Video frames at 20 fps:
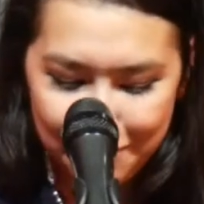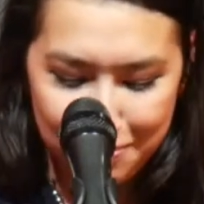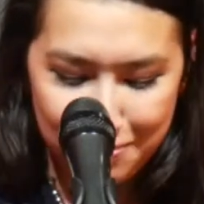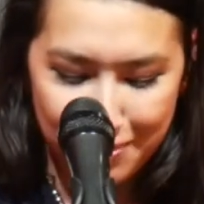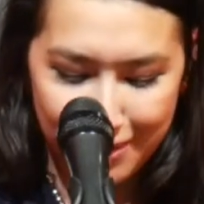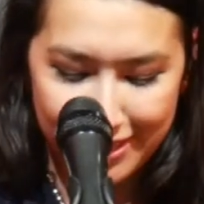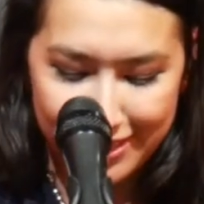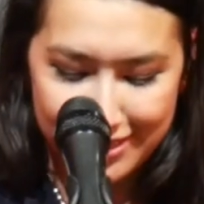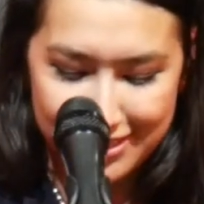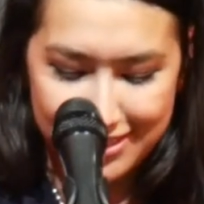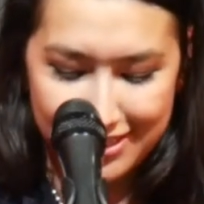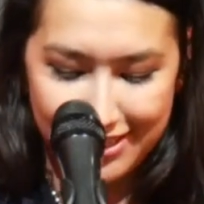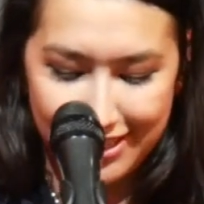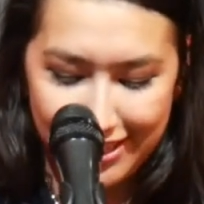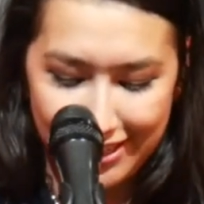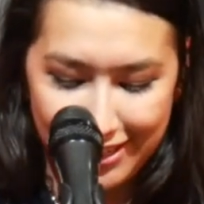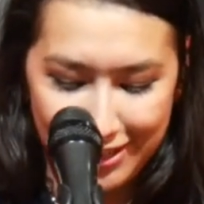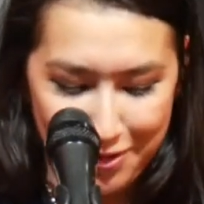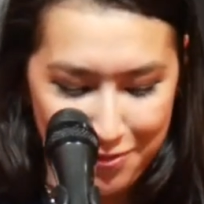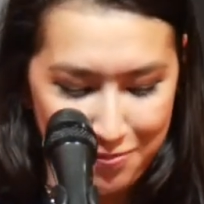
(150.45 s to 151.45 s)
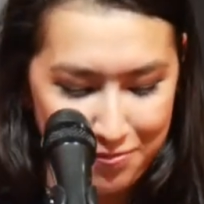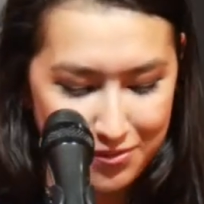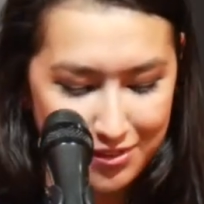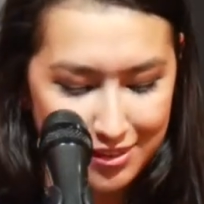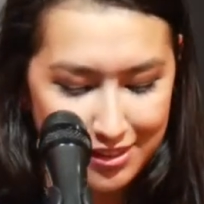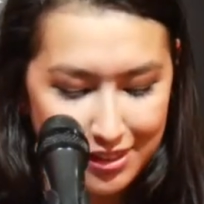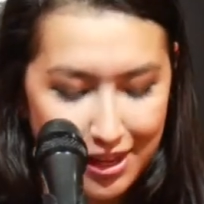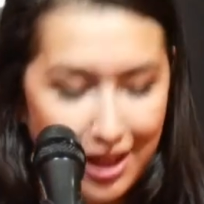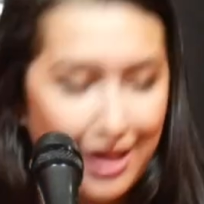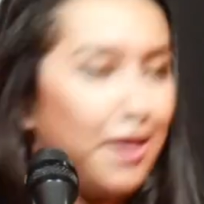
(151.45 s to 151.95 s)
but I
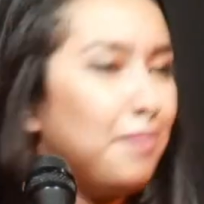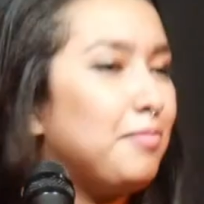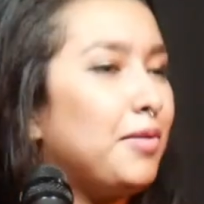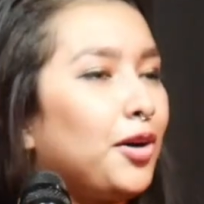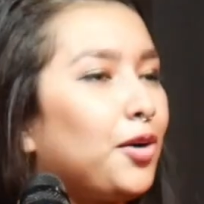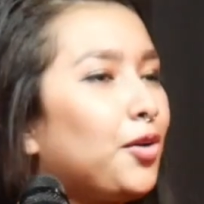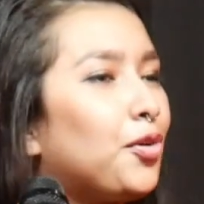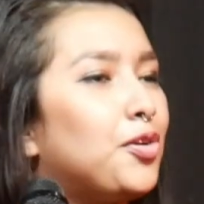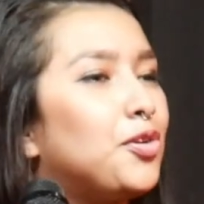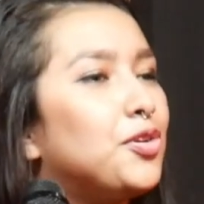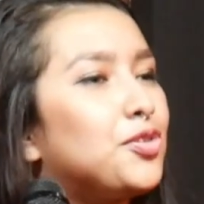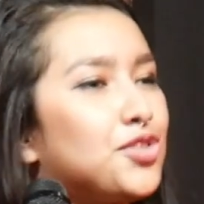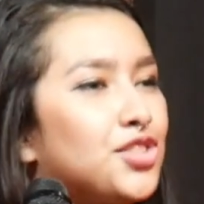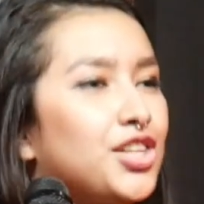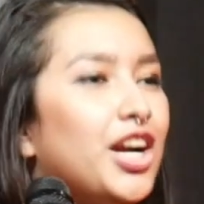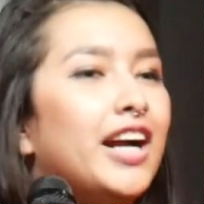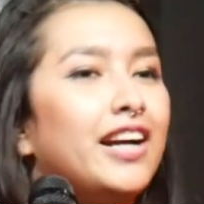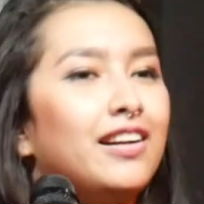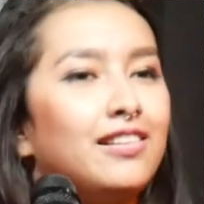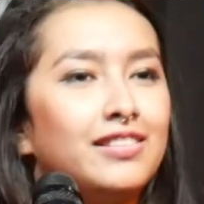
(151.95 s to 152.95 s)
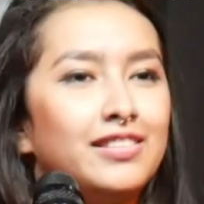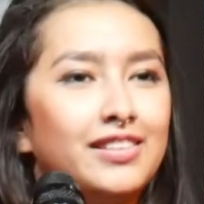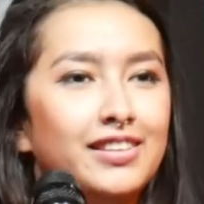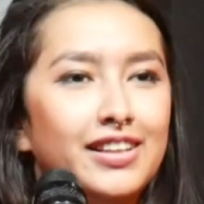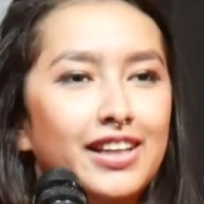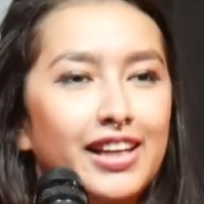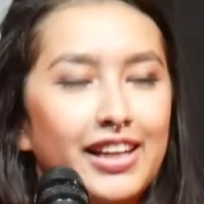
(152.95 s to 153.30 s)
am a curious child,